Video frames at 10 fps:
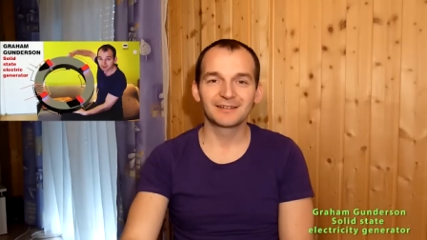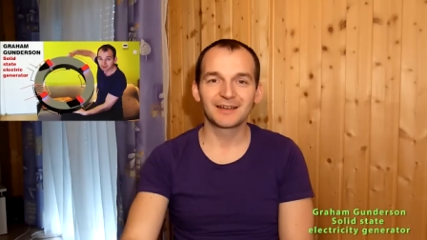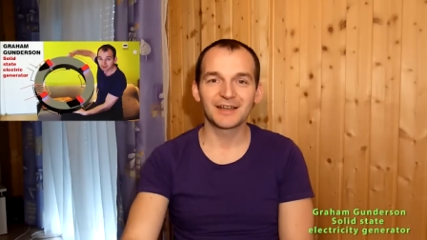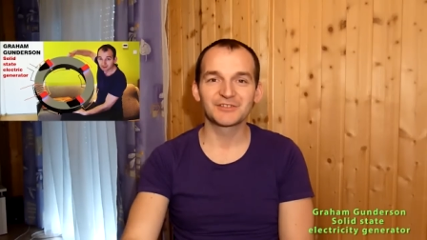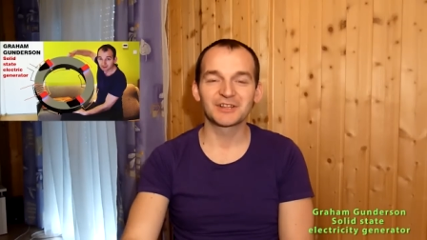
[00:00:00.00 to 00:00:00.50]

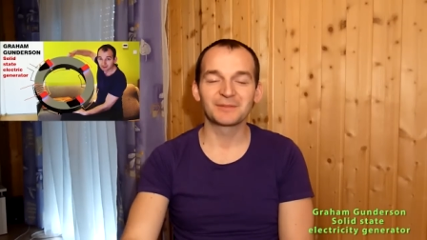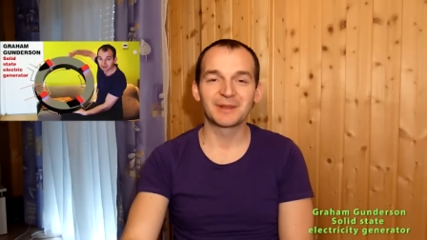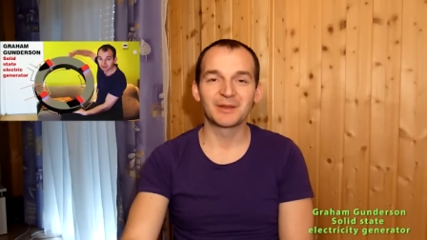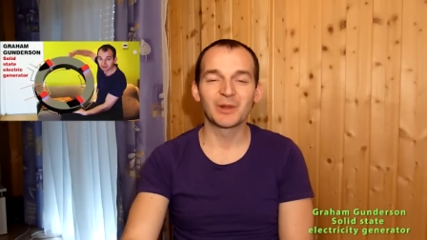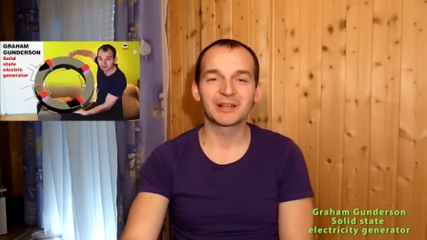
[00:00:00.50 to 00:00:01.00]
Hi
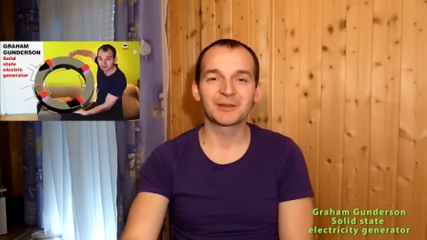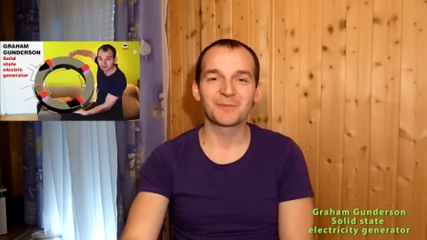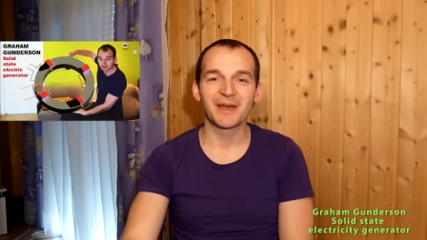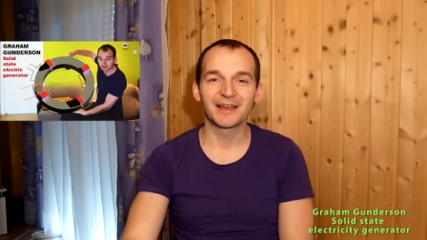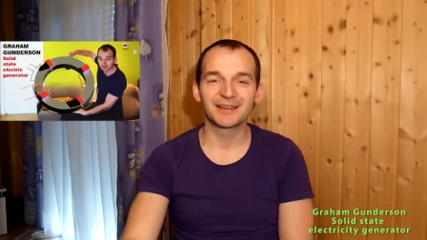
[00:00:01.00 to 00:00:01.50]
gentlemen,
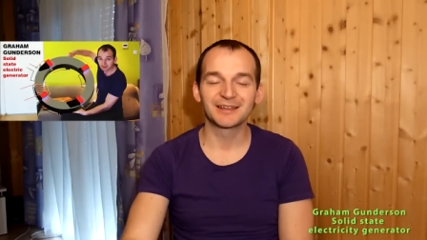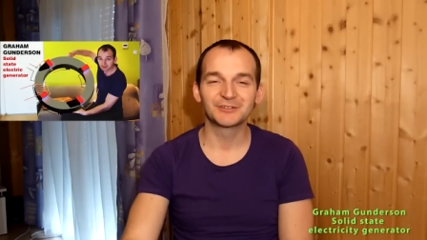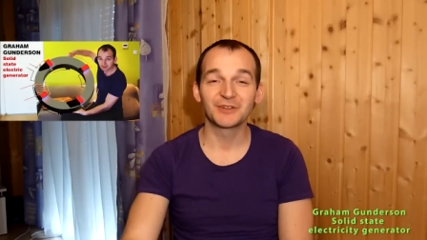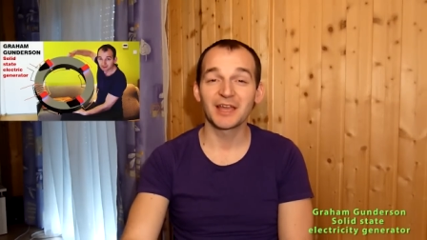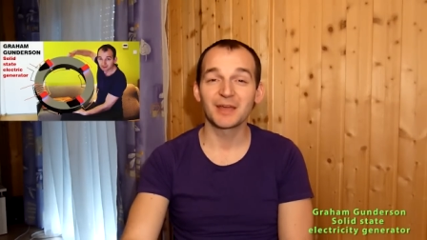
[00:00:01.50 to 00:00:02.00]
welcome back.
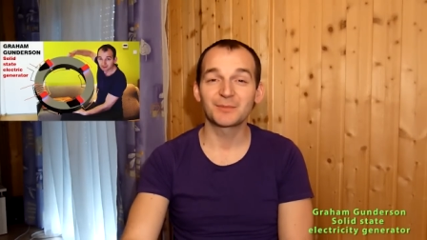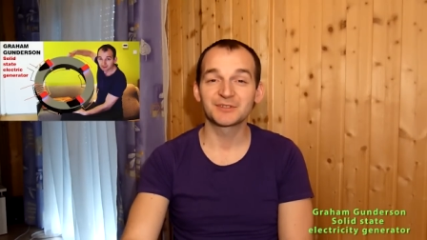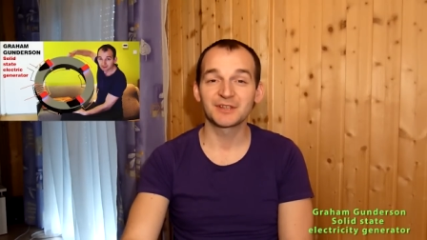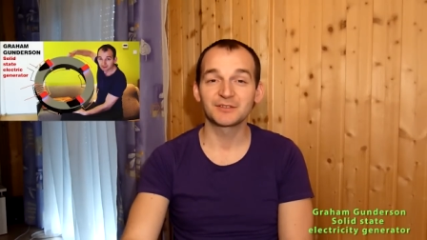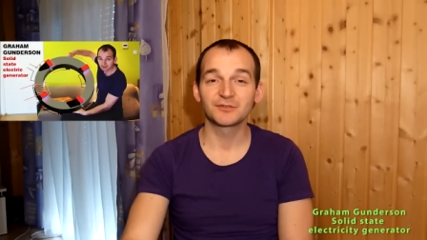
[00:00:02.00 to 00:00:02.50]
Today I
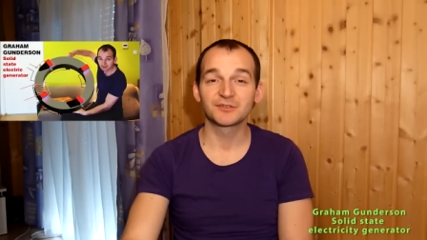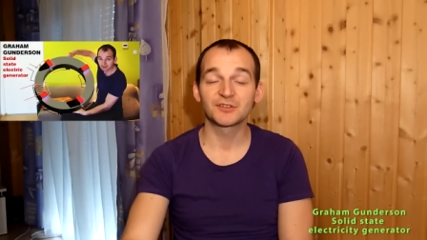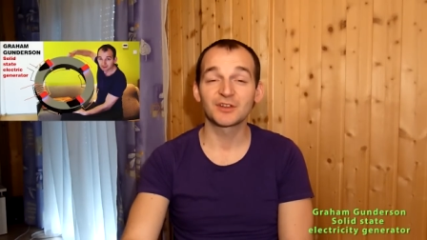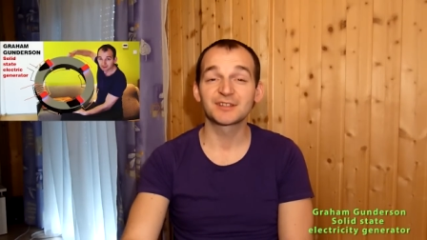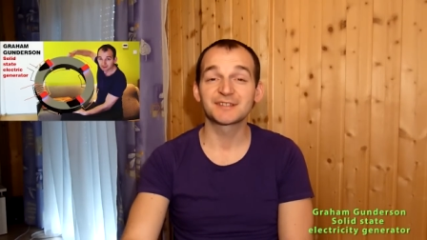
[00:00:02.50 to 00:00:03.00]
present you
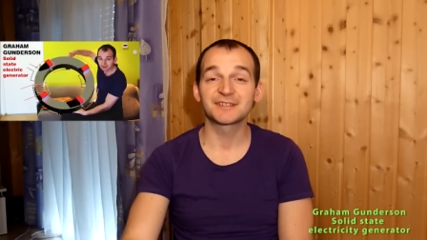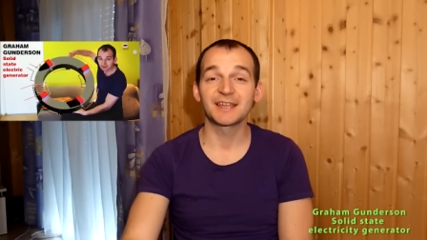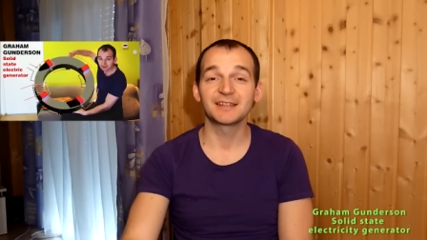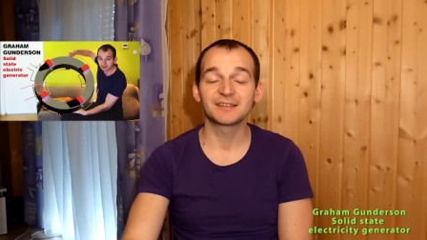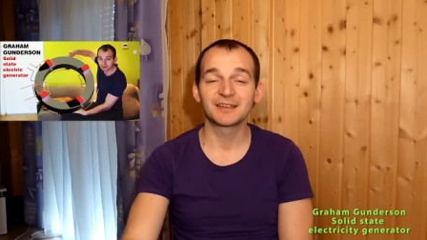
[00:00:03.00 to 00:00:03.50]

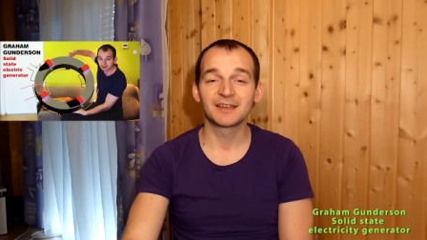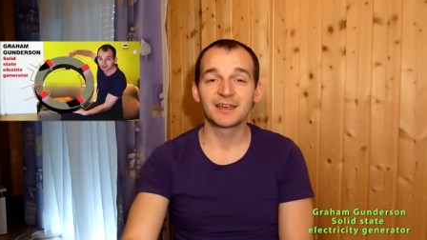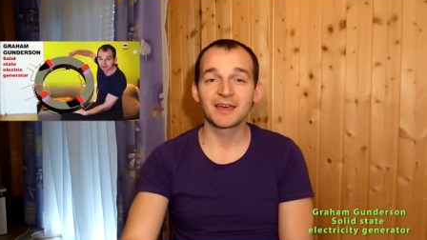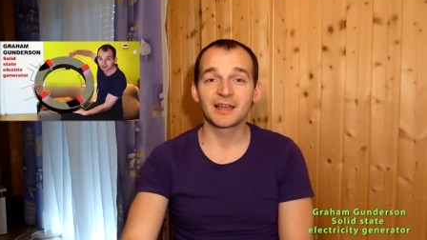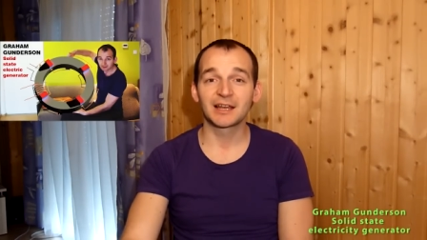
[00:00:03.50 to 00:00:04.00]
solid-state
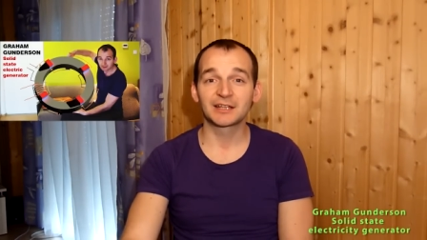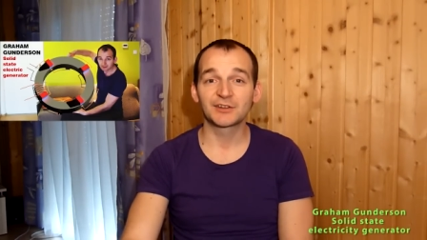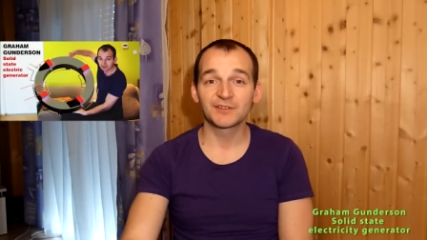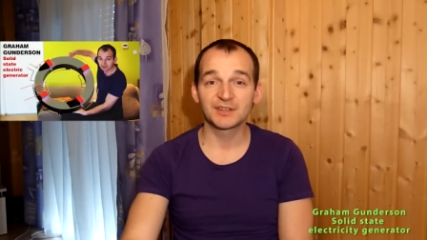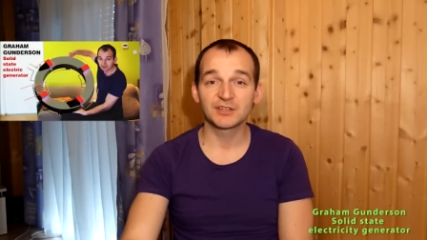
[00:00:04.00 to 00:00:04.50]

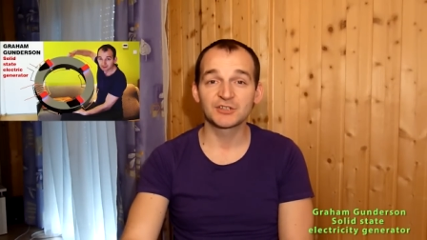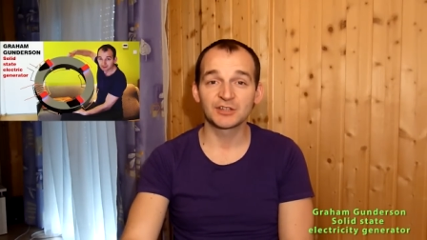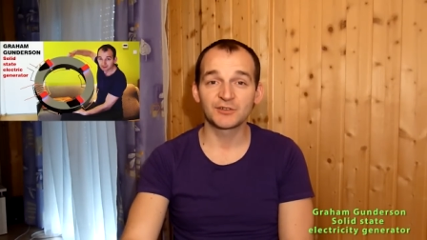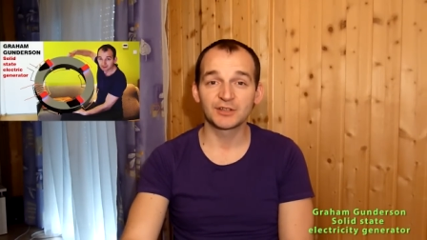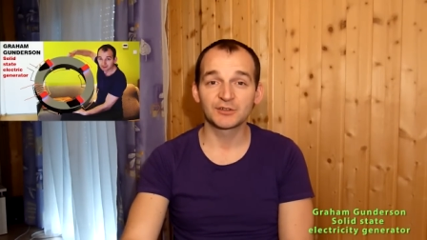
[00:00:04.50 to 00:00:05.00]
electricity
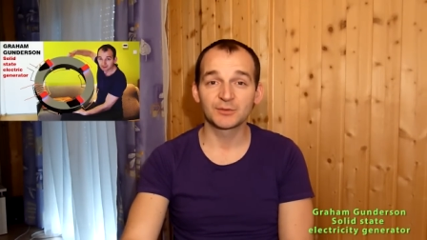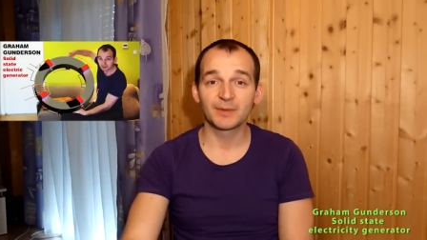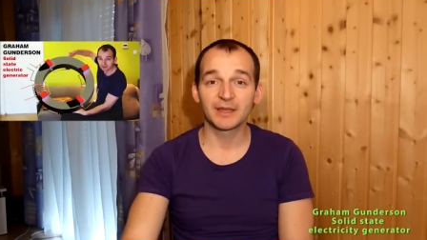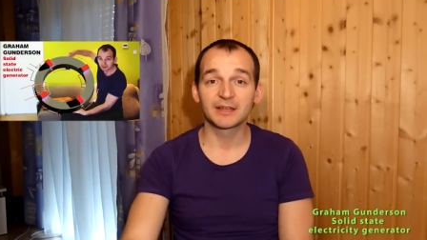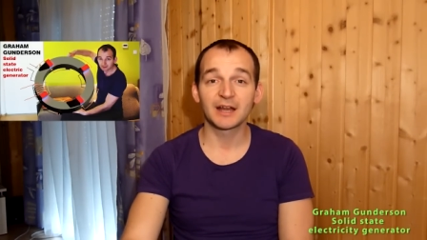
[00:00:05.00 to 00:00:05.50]
generator
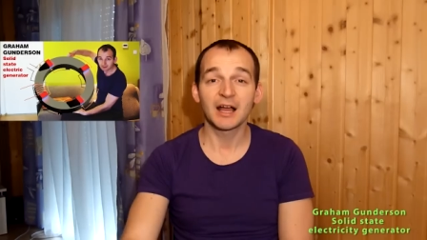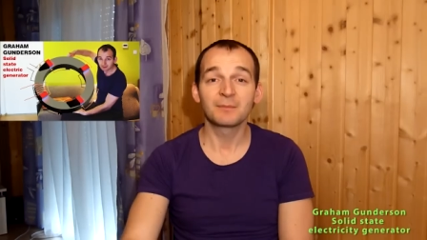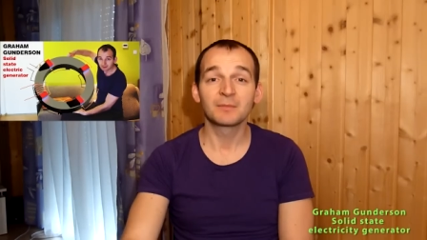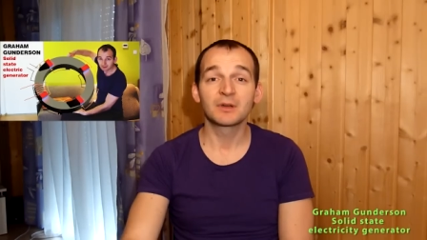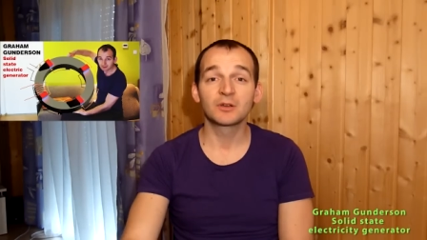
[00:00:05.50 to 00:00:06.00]
by
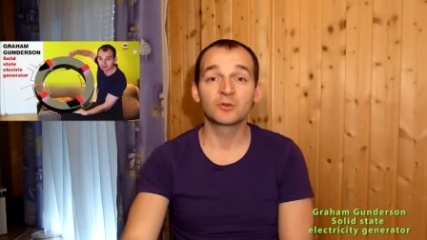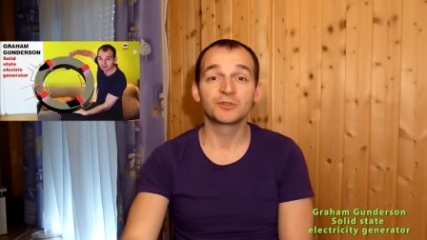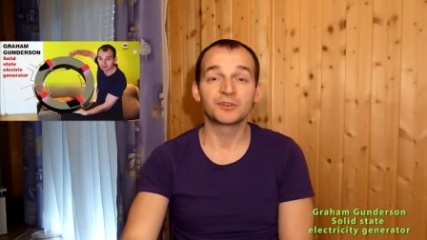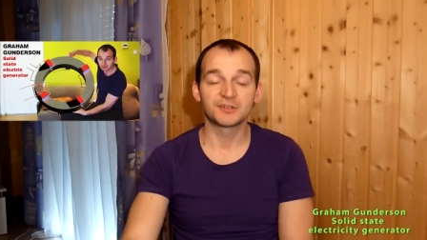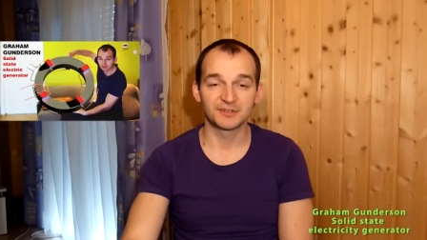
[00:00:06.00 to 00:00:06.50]
Graham
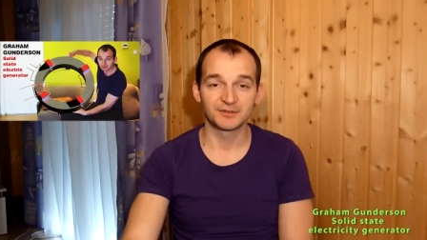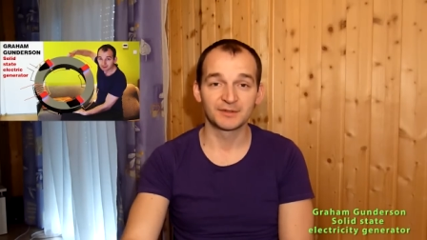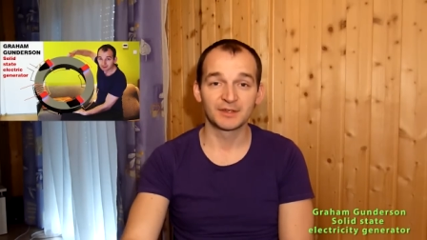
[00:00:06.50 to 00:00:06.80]
Gunderson.